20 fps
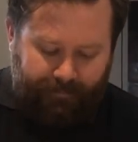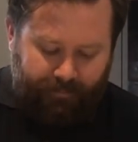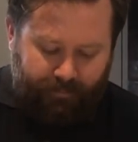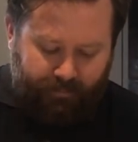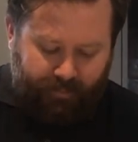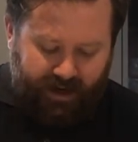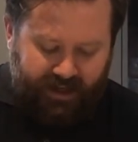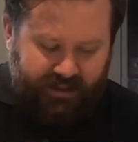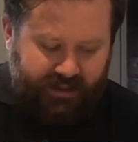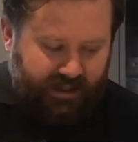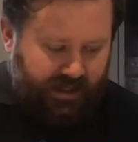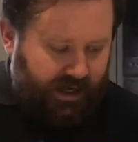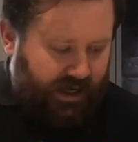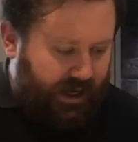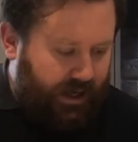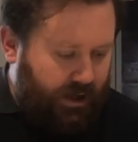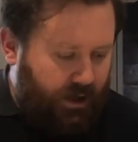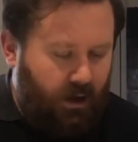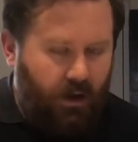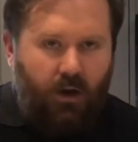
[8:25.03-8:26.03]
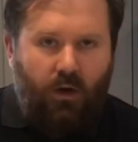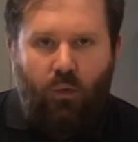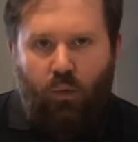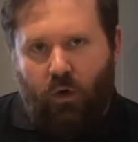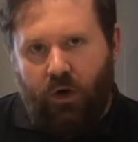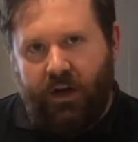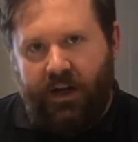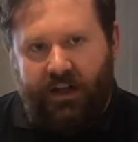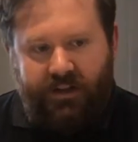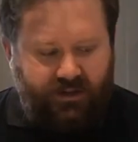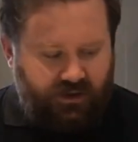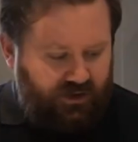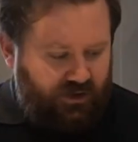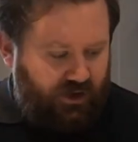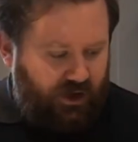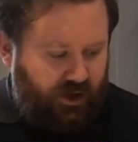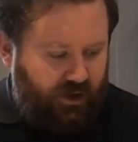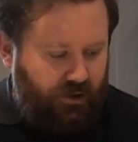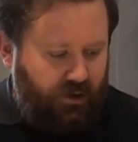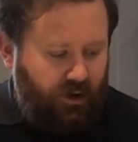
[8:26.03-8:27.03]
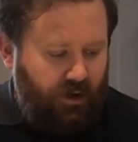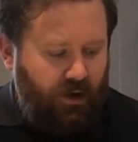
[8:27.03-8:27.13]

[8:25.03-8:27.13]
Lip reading: Basically, what you need to do